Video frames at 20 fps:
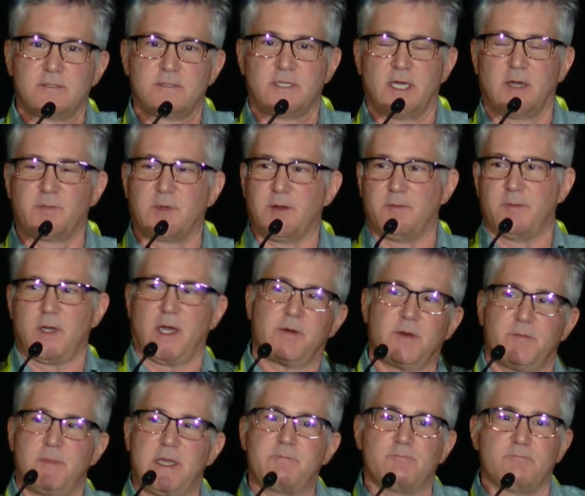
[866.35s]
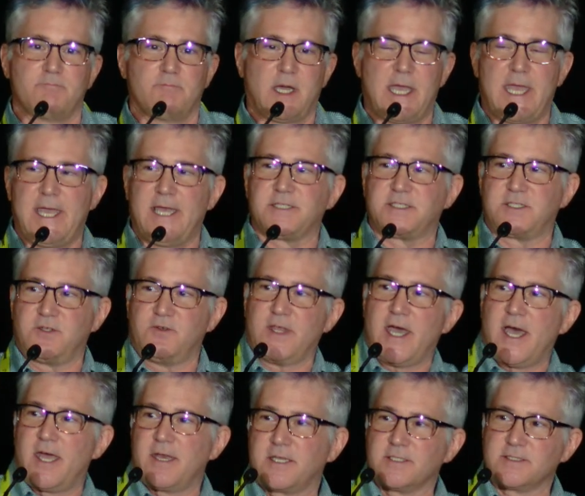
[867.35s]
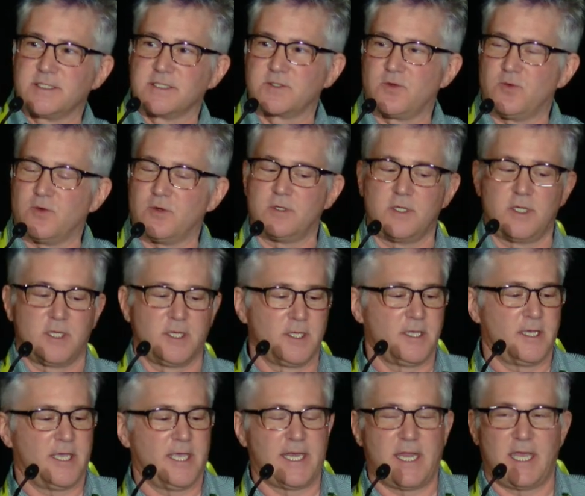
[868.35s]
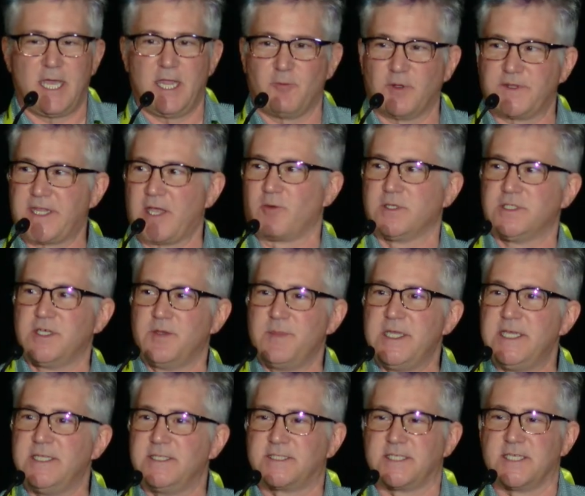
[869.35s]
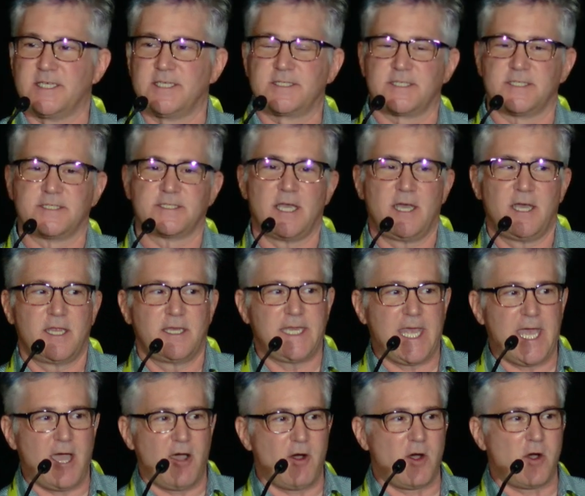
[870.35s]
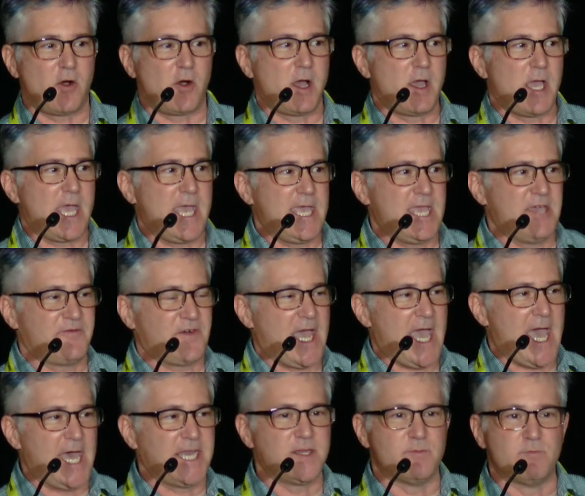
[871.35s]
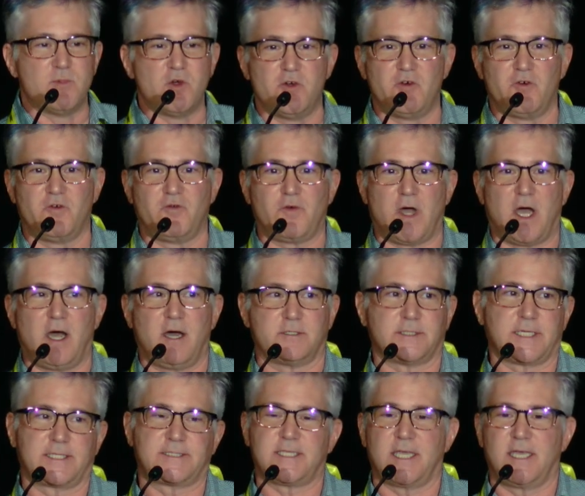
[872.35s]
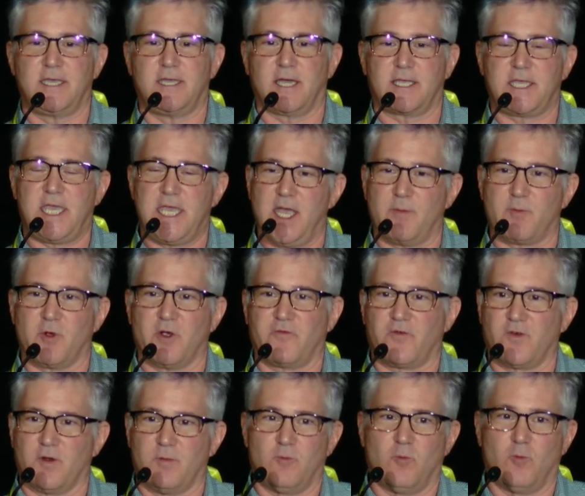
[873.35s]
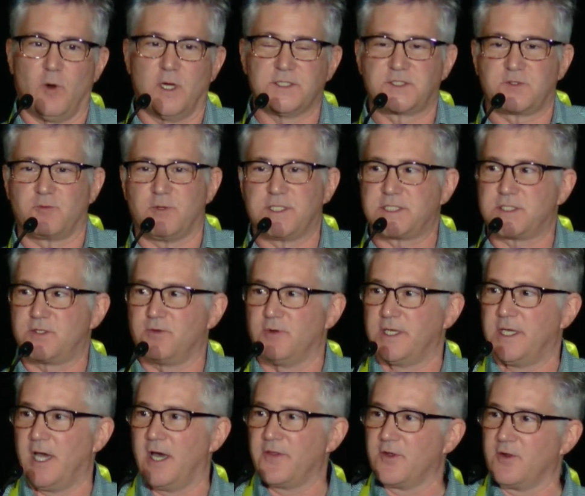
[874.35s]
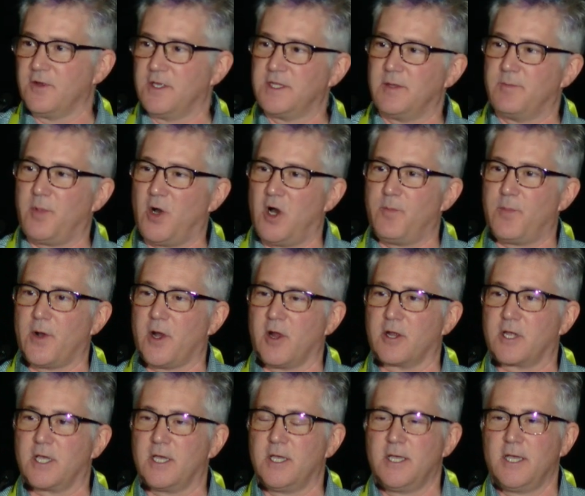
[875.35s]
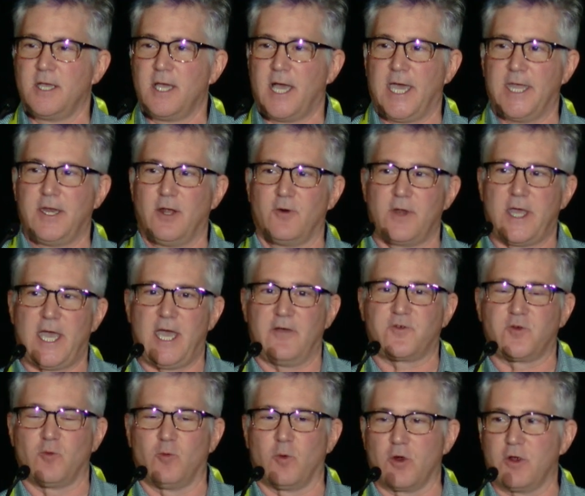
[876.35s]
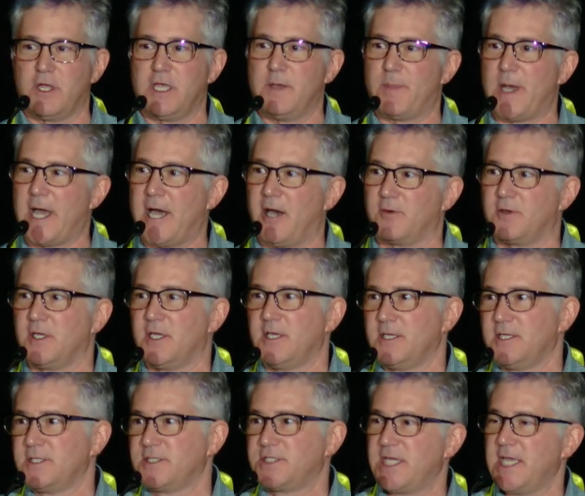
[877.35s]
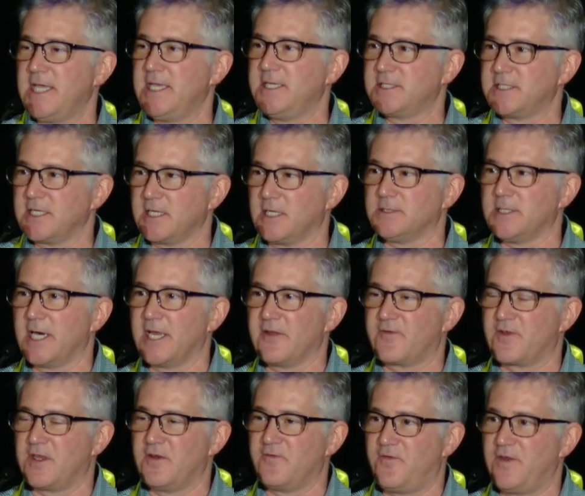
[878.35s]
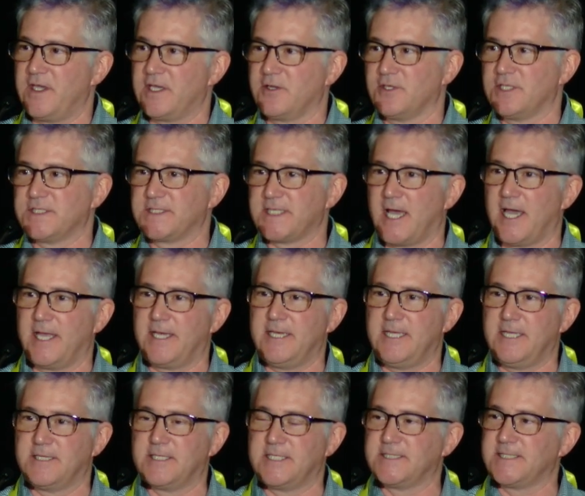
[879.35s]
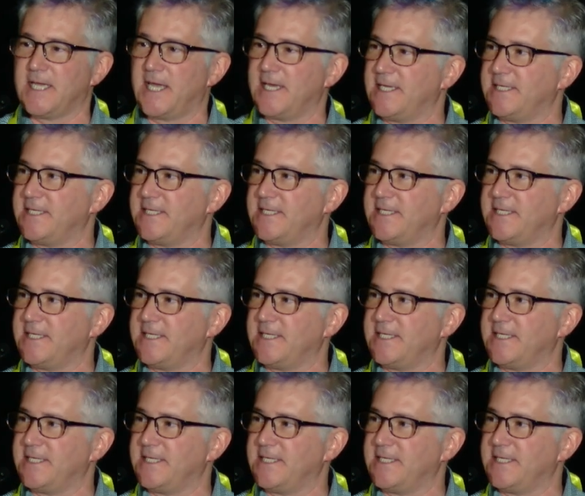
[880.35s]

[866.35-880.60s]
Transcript: Now I'm gonna make my hands do that because it's cool. And what that really means is now if I had to move, say, a camera from one switch to another in the ballpark, I don't have to worry about changing a lot of configure design in the design.